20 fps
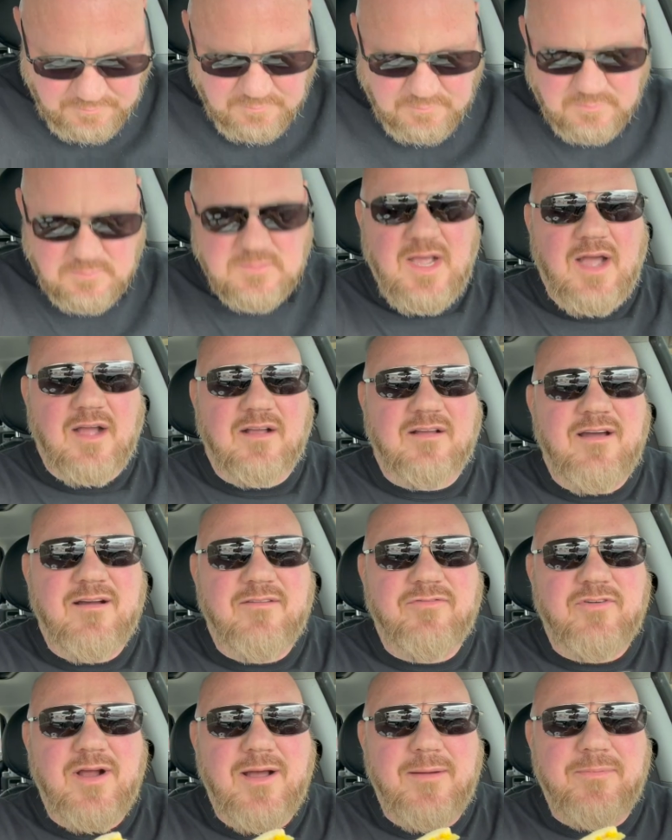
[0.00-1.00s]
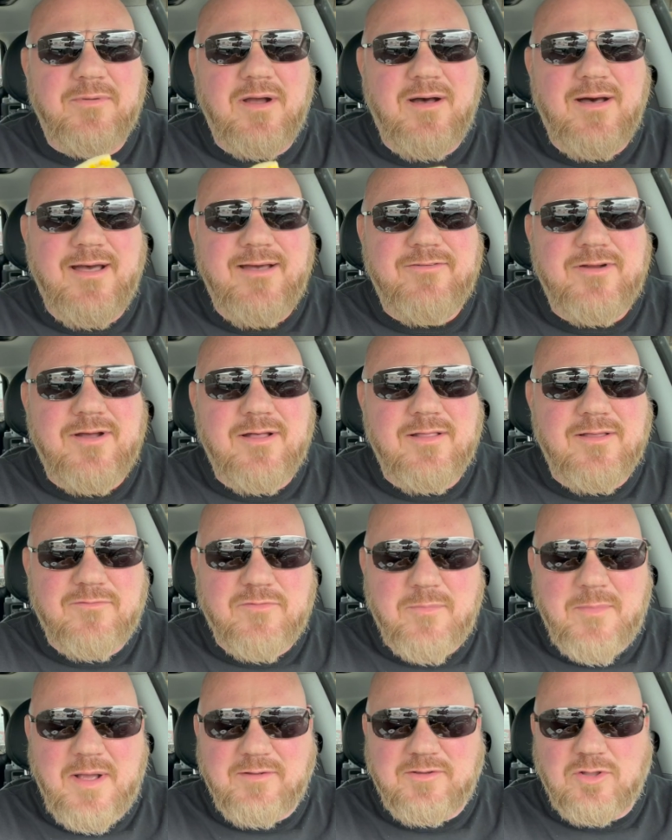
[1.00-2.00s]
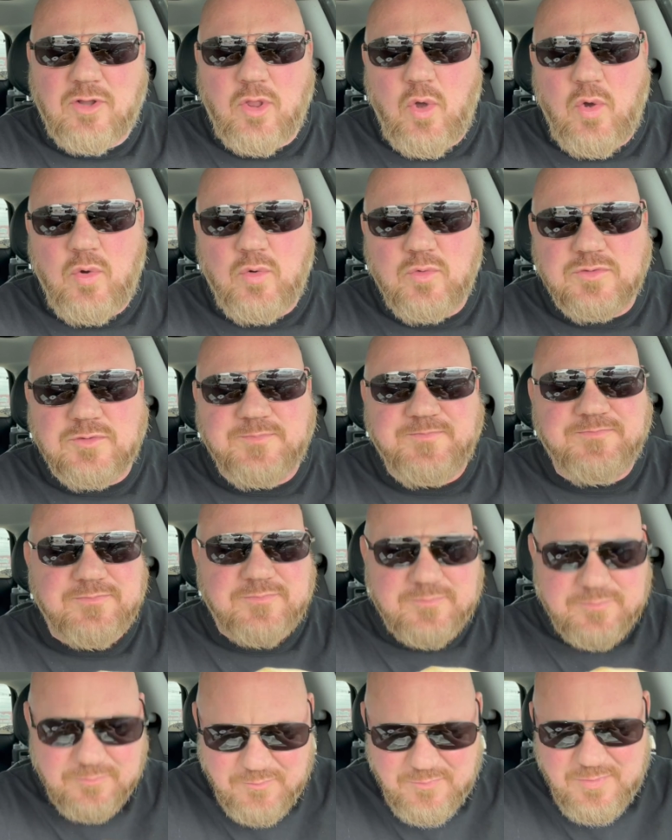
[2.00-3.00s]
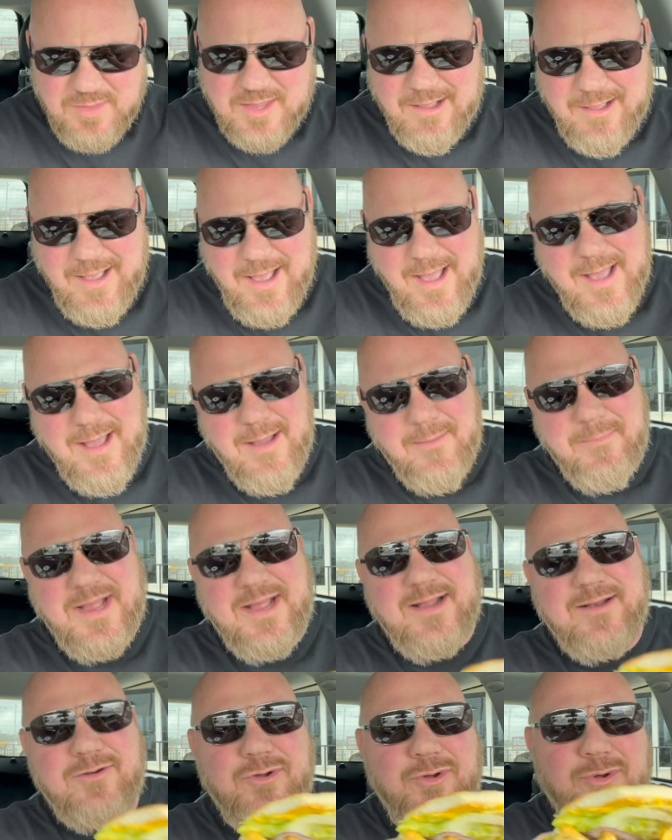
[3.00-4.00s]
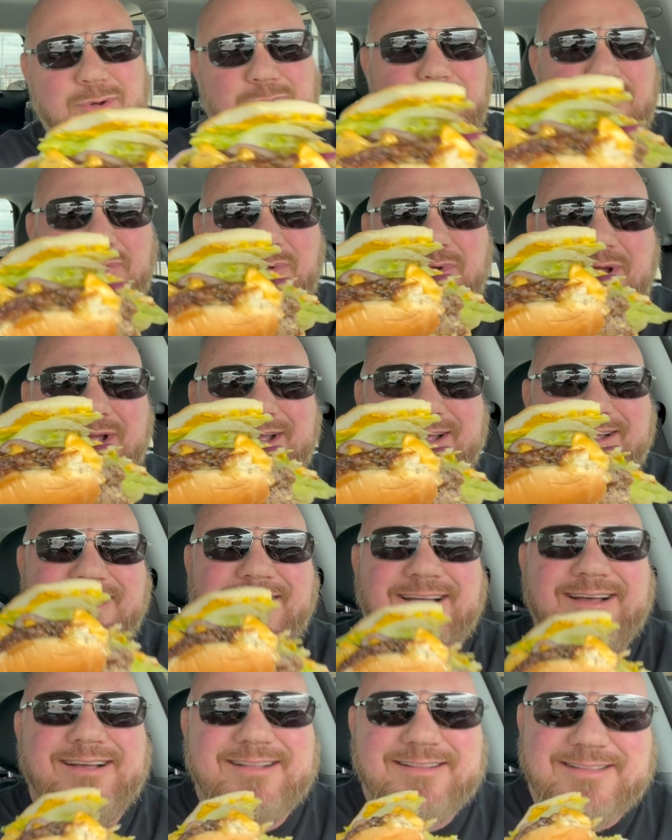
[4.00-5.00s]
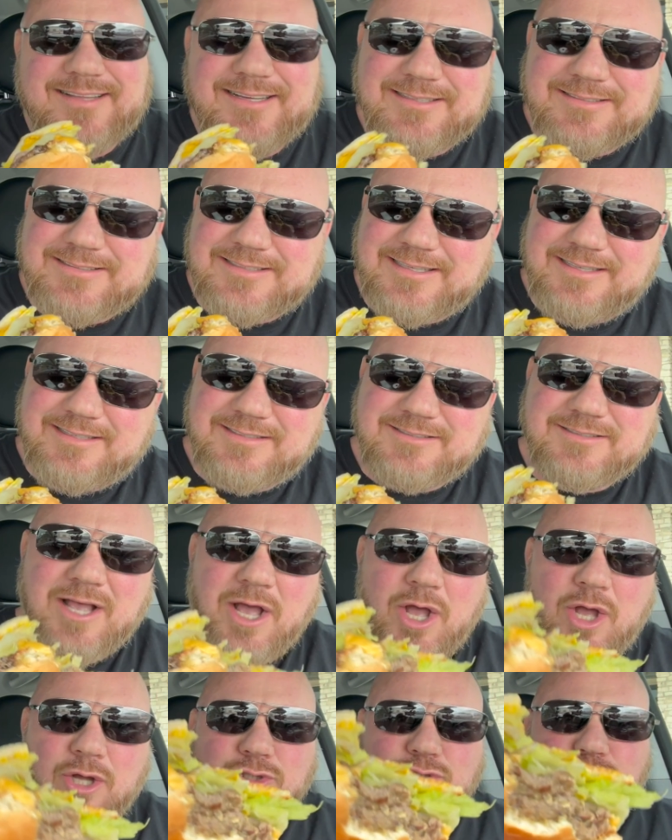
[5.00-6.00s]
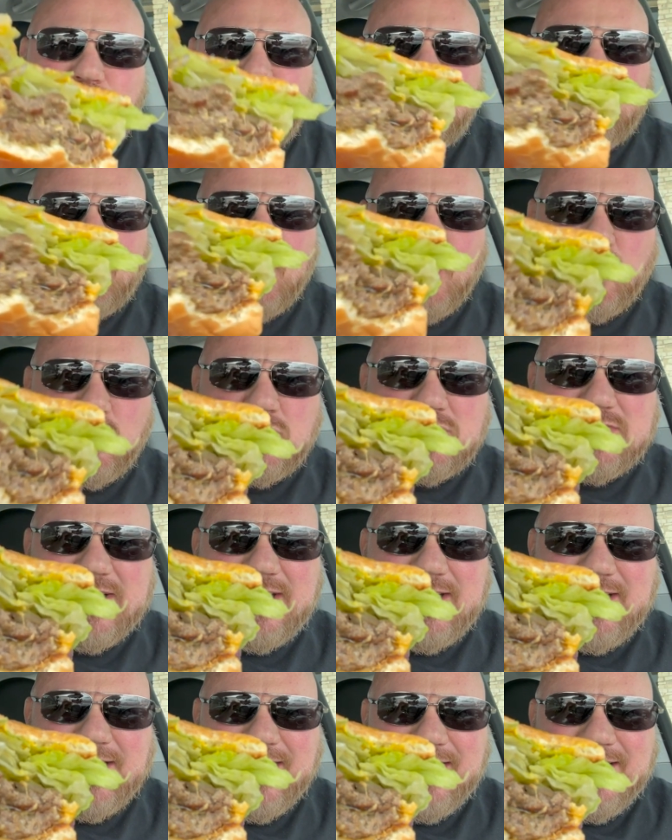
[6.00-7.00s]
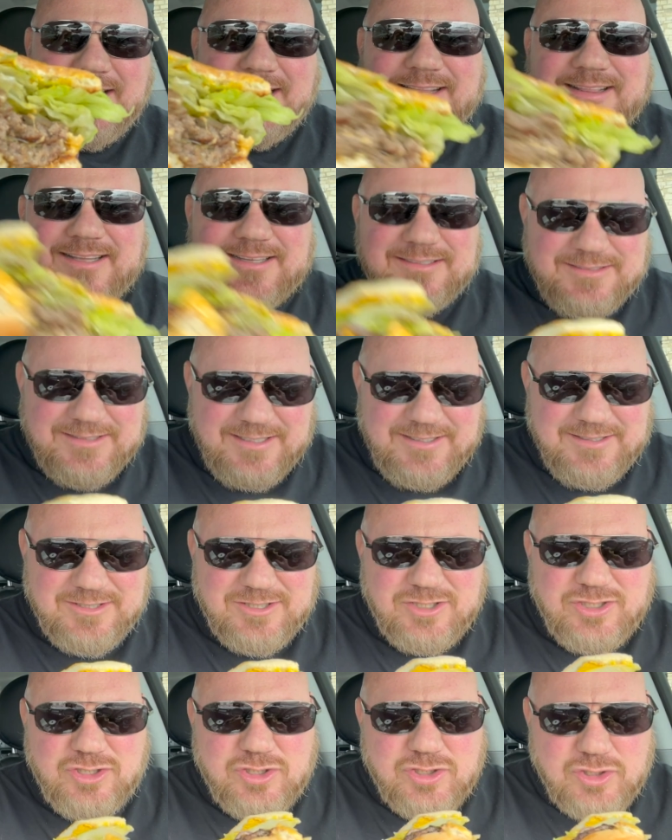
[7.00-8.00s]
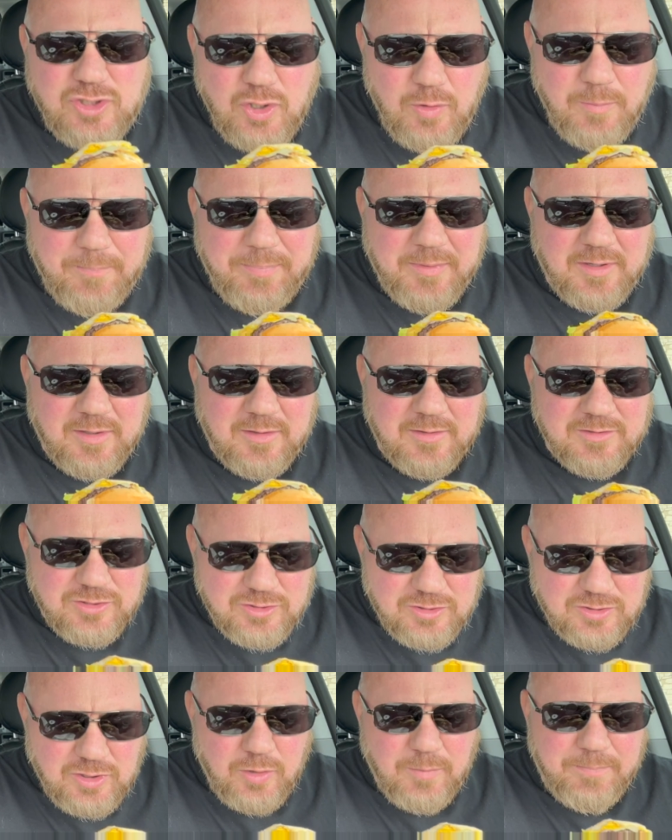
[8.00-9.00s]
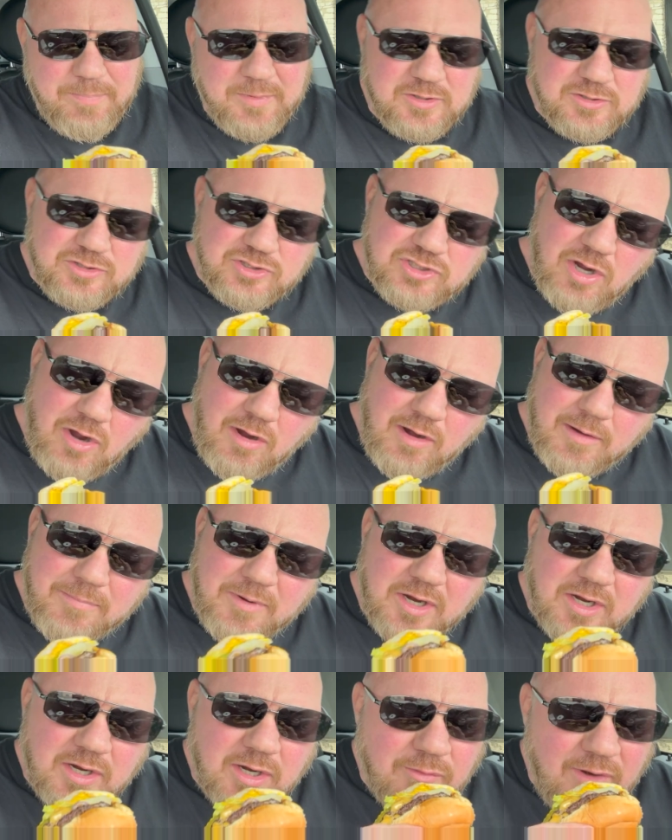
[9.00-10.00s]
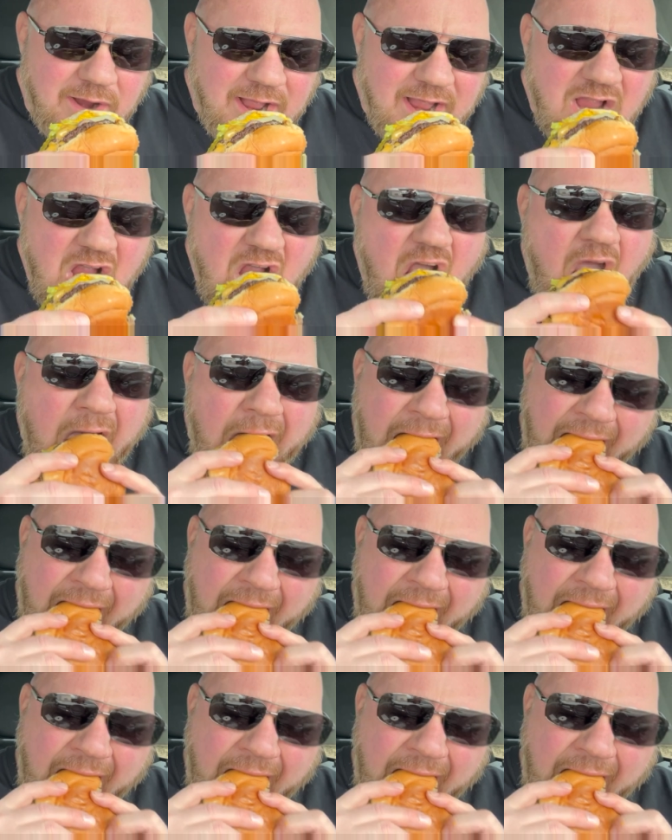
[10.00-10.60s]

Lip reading: You gotta cover up or I'll have it all over my clothes. Yeah, man. Ooh-wee. This is juicy. This is super, super charburger right here.